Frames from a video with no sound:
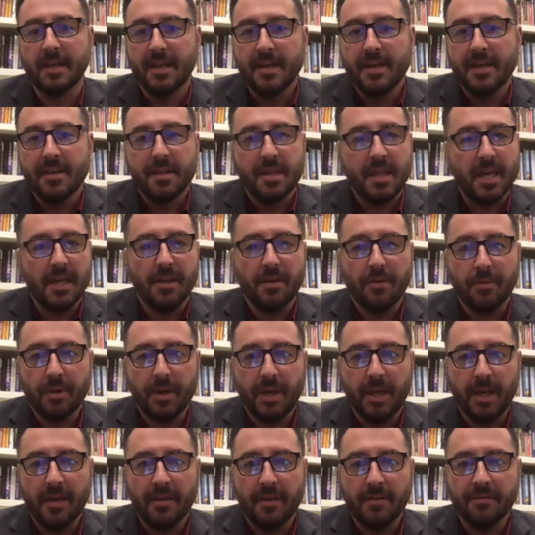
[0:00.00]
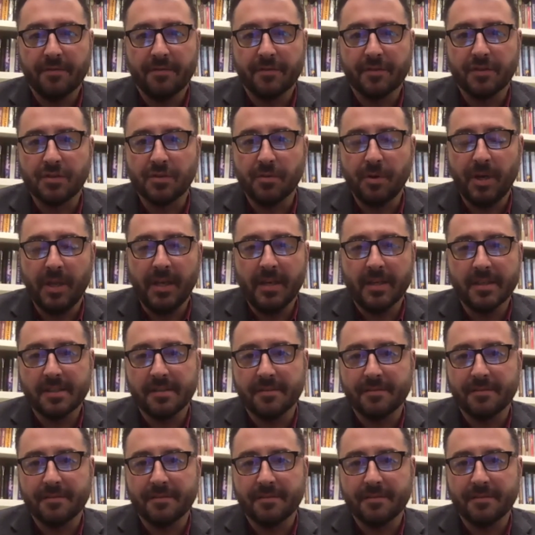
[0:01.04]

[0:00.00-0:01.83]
And thank you again for joining us.